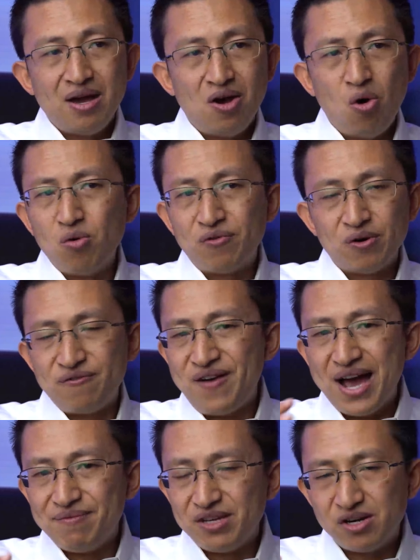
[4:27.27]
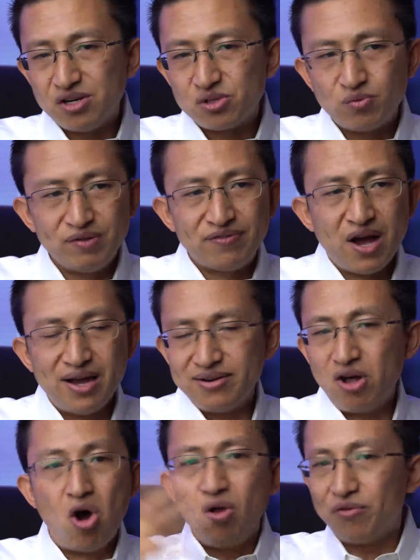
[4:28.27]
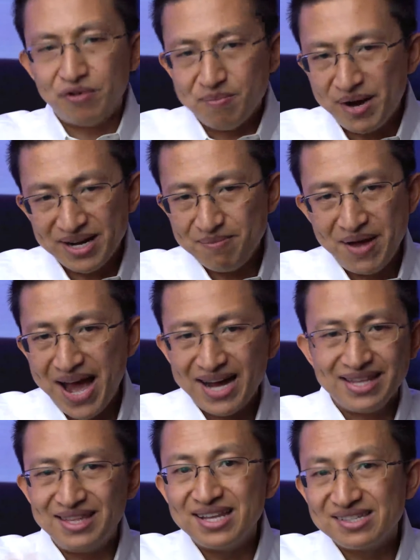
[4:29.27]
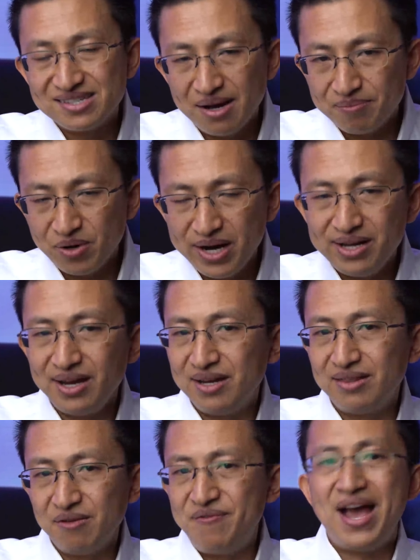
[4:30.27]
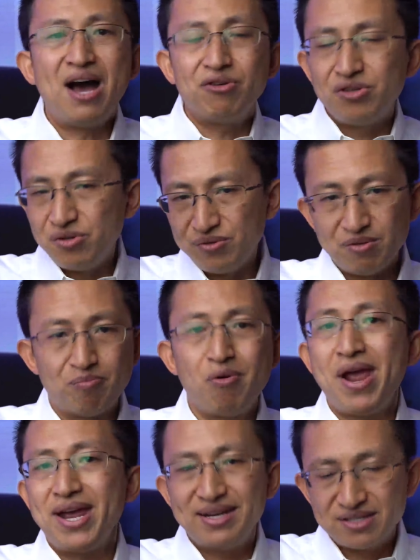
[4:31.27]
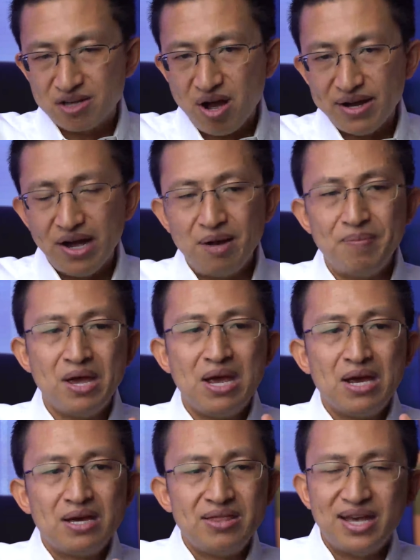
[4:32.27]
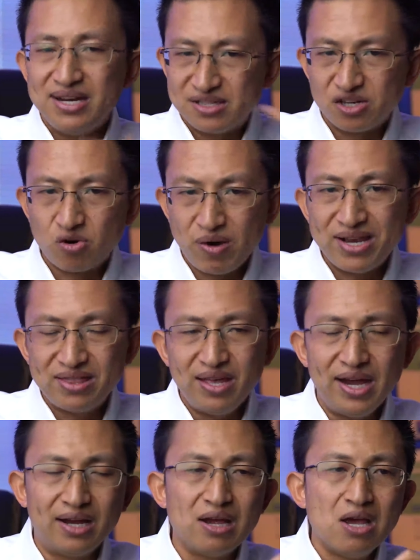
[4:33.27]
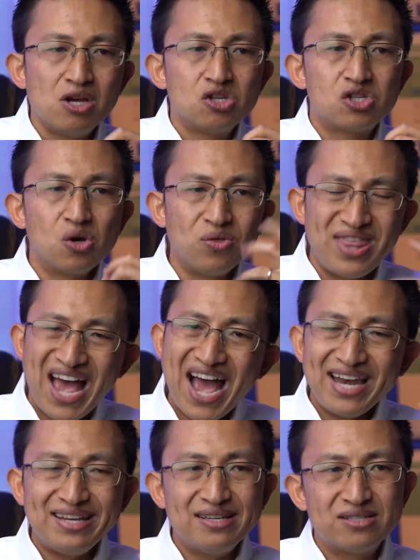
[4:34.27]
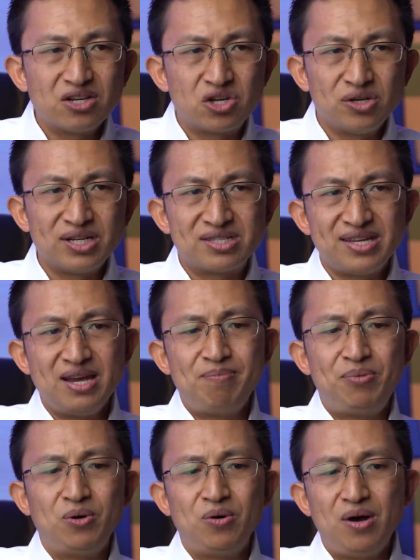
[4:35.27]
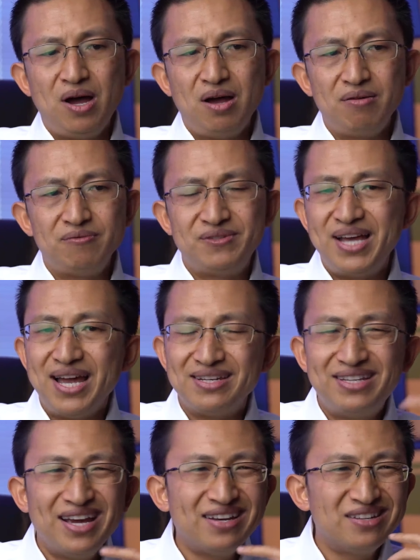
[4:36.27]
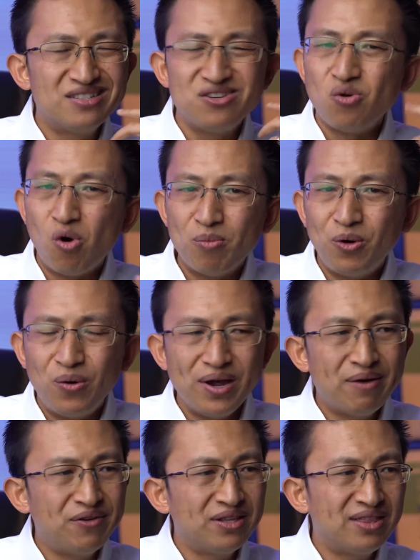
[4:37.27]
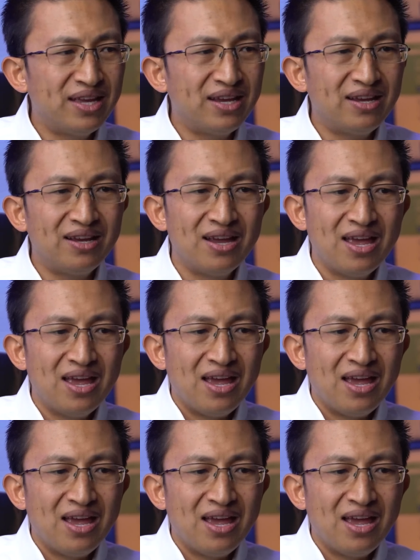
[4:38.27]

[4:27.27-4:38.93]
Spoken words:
over 5 years, we've gotten all of our money back and then some, right? And the value, the brand has gone up, then it's a great thing. So that is a good example of debt. Debt is normal. Everything,